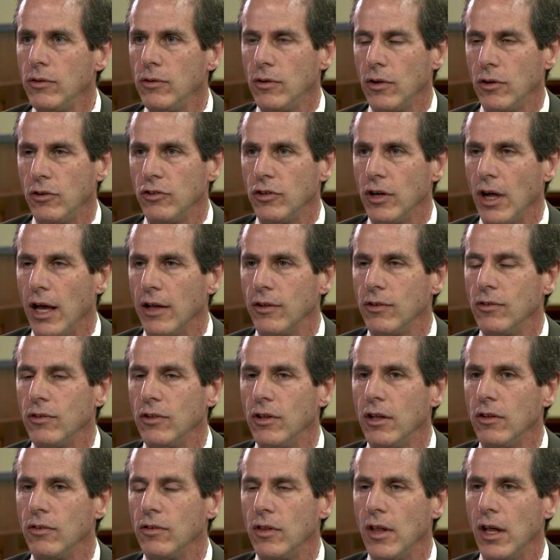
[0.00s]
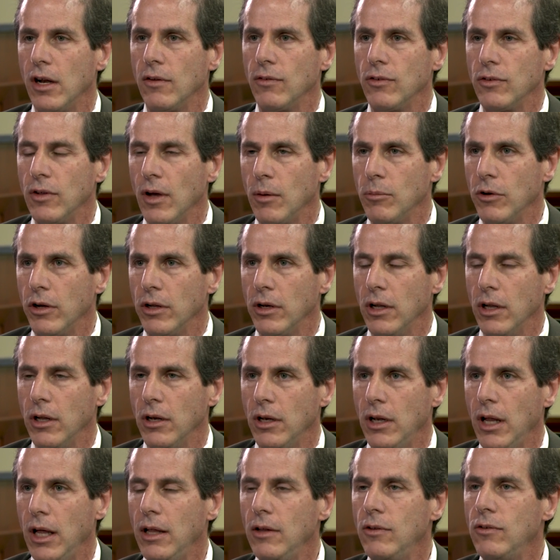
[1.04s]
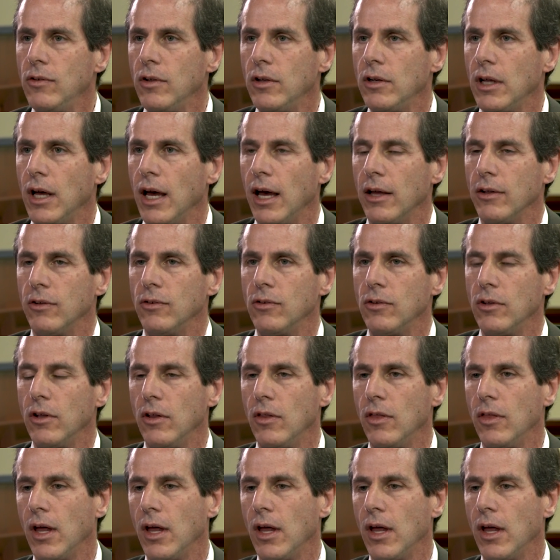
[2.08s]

suggest is that if someone needs a test,